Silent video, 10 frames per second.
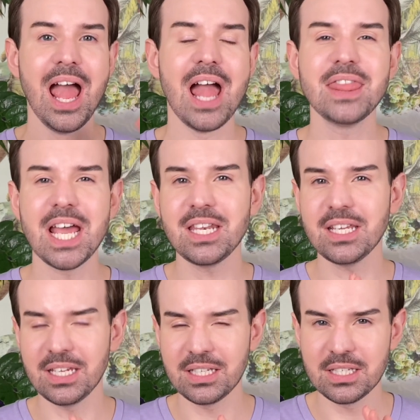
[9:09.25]
And then
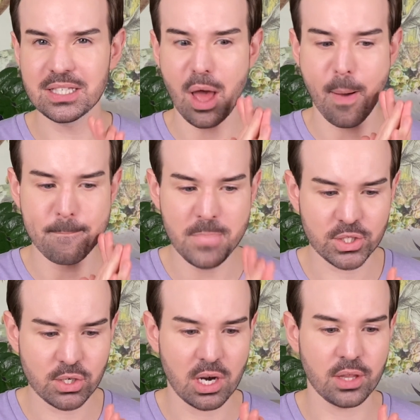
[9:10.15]
it is
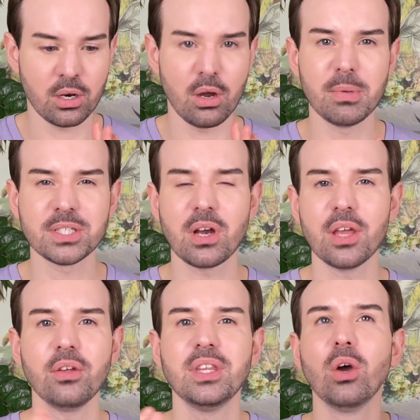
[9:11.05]
moisturizer. A
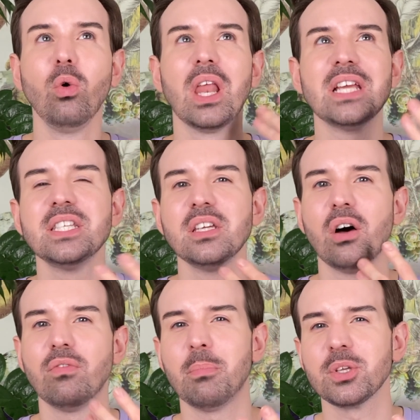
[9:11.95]
moisturizer, the whole idea
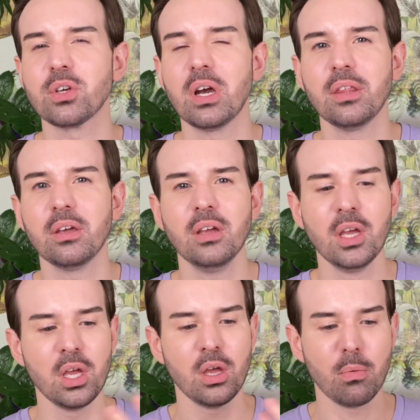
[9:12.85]
of a moisturizer,
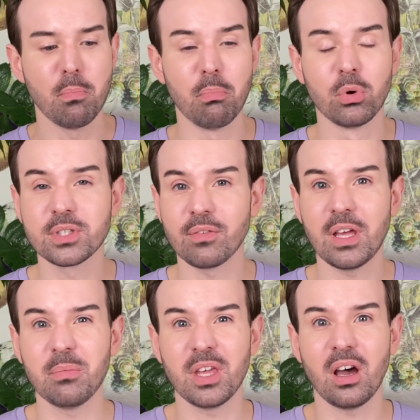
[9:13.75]
most of
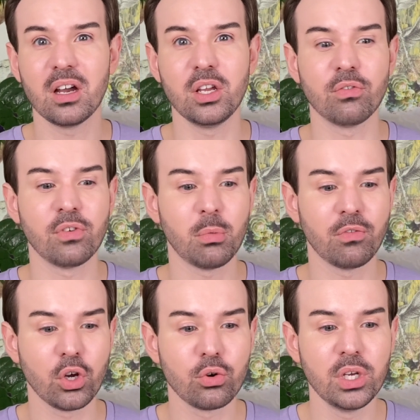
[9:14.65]
them, they are in the form of a
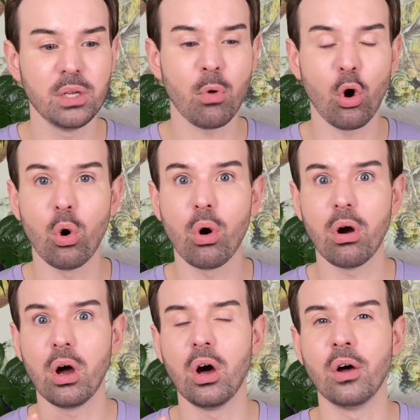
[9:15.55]
cream or
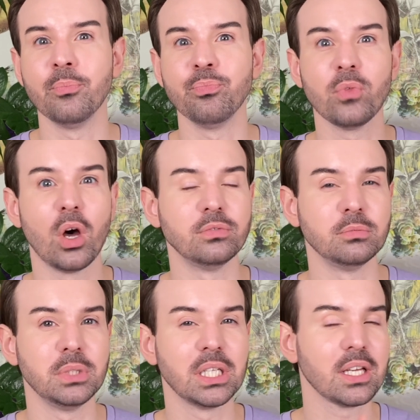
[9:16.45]
of a
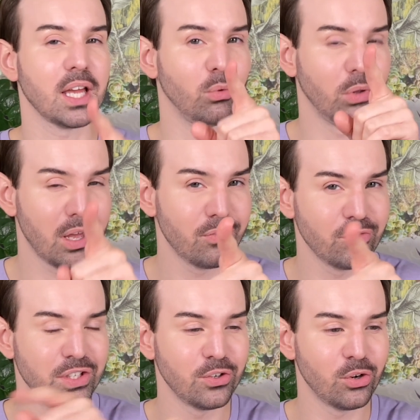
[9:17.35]
milk. I will have a
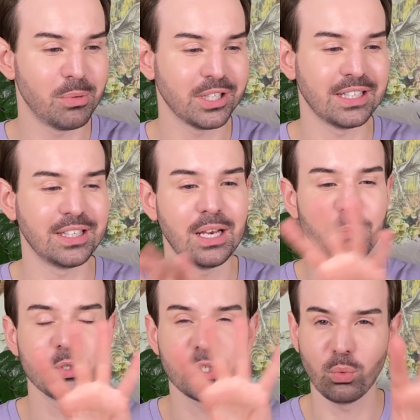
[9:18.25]
video about
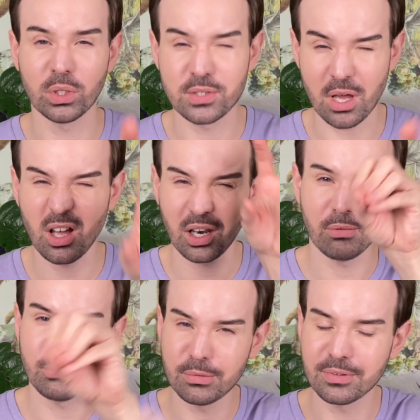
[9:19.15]
Adalabo, so we'll talk a little
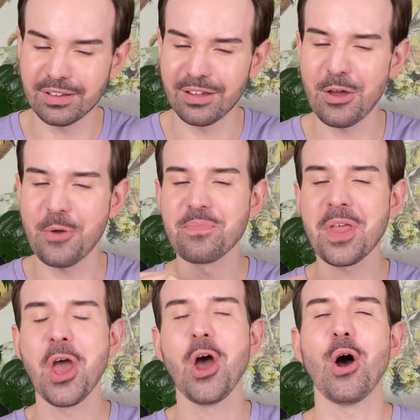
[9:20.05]
bit
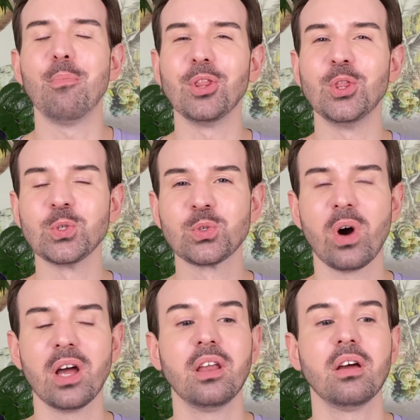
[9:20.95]
about those
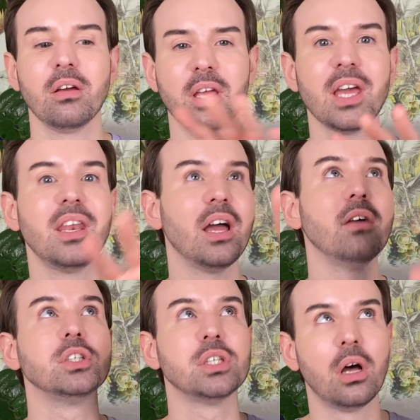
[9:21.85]
one. Again, I have
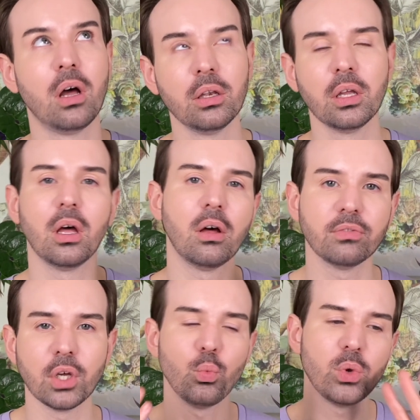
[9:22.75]
a ton of
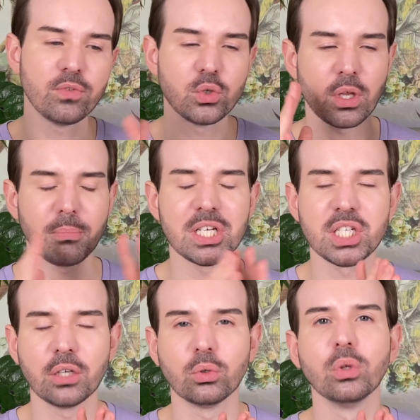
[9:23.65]
reviews on my
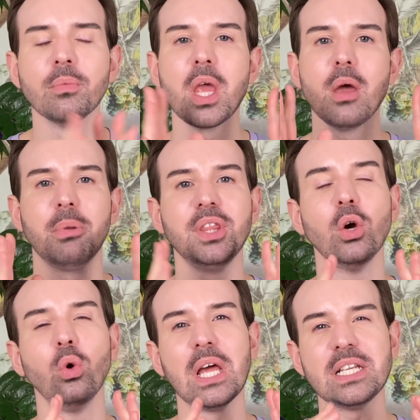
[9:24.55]
channel, but the
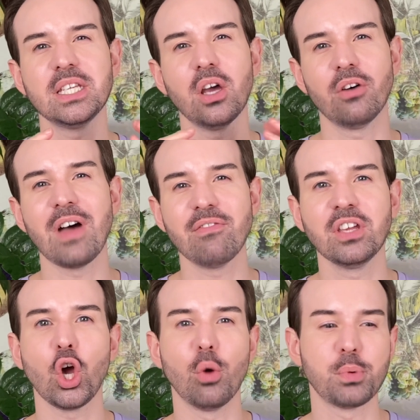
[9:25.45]
whole idea of
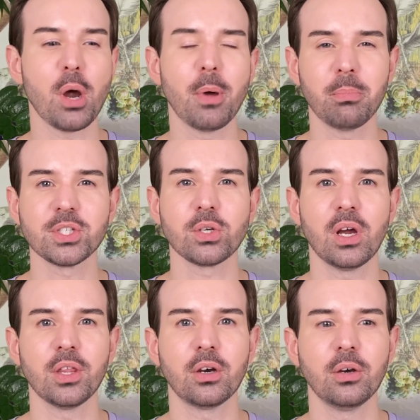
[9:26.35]
having a proper
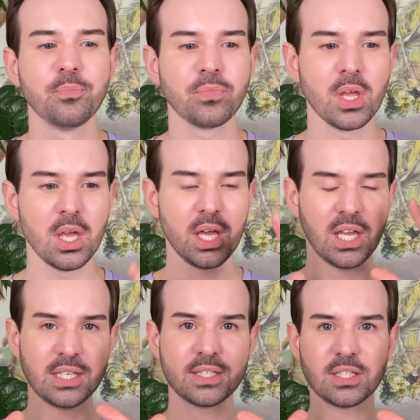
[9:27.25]
moisturizer
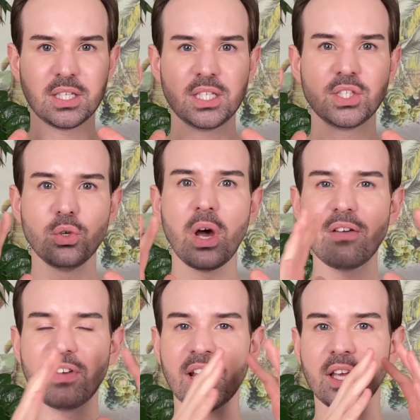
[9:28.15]
is to have
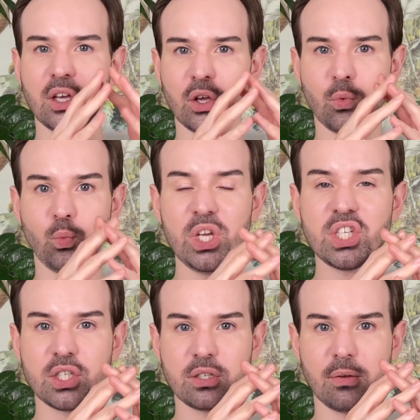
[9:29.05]
like a
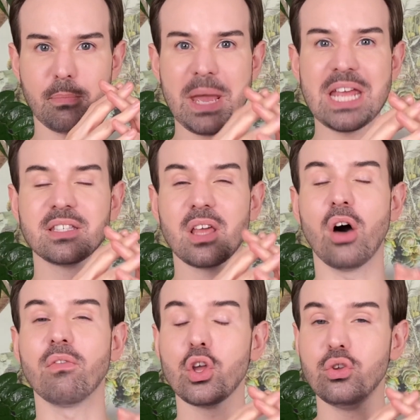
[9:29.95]
rich base
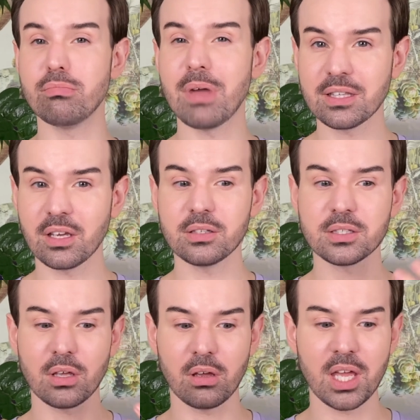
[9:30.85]
of
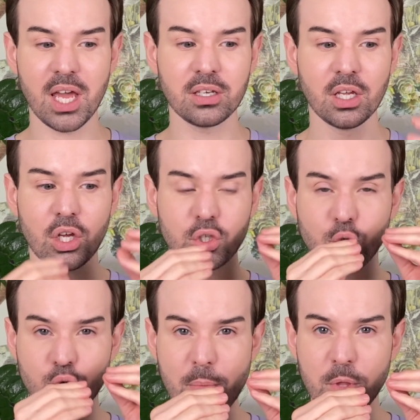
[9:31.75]
humectants, again, to
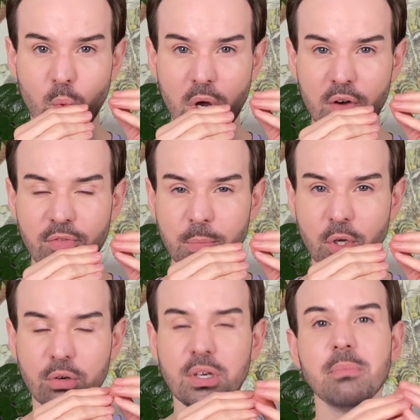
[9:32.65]
trap the water from the
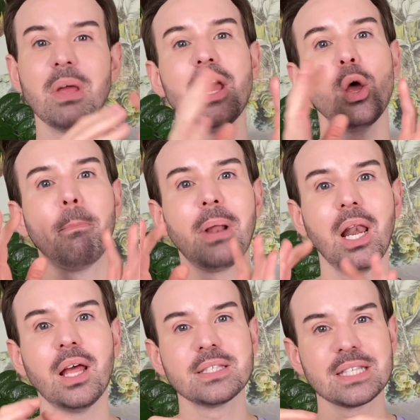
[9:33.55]
cream,
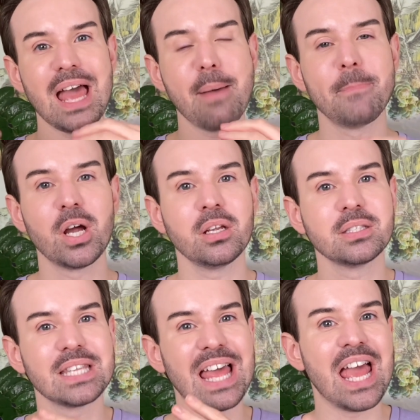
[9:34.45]
plus
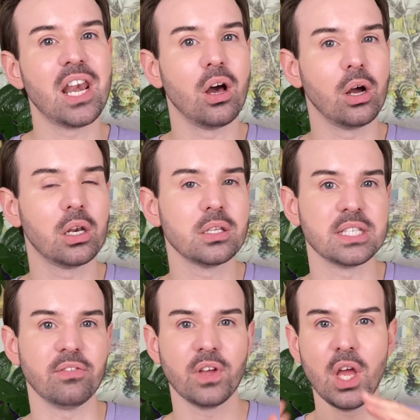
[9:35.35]
emollients and
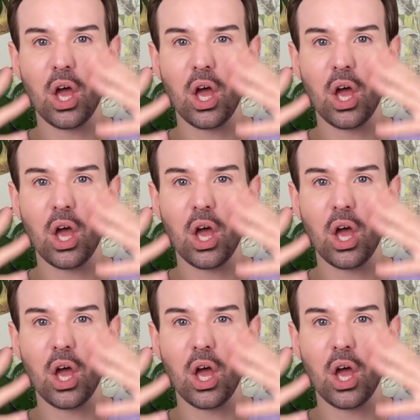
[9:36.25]
occlusive.